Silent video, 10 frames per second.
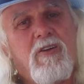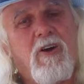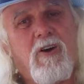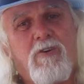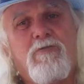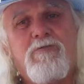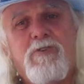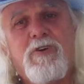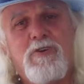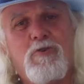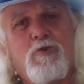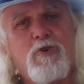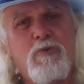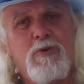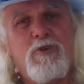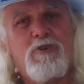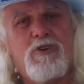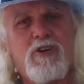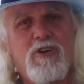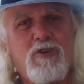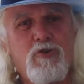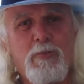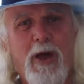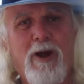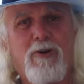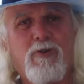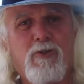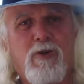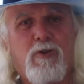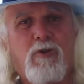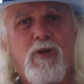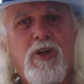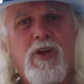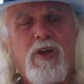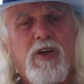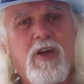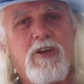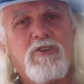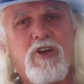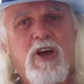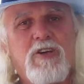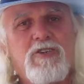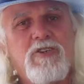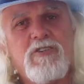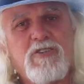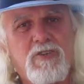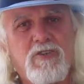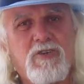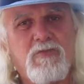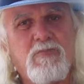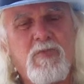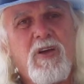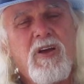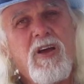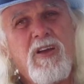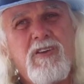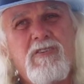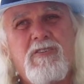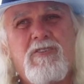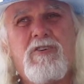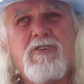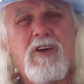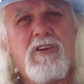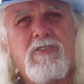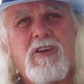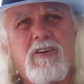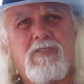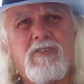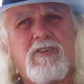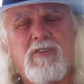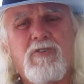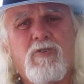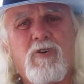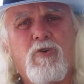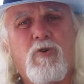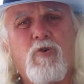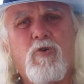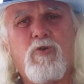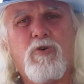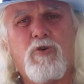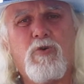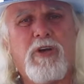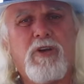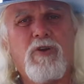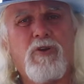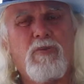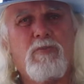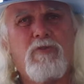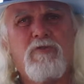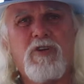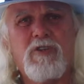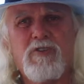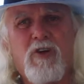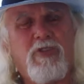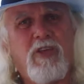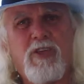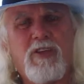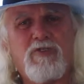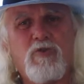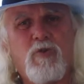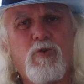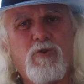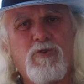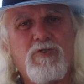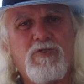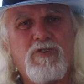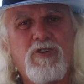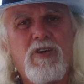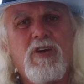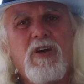of your community, your parallel education system. And you can get all the curriculum and things like that. That's all easy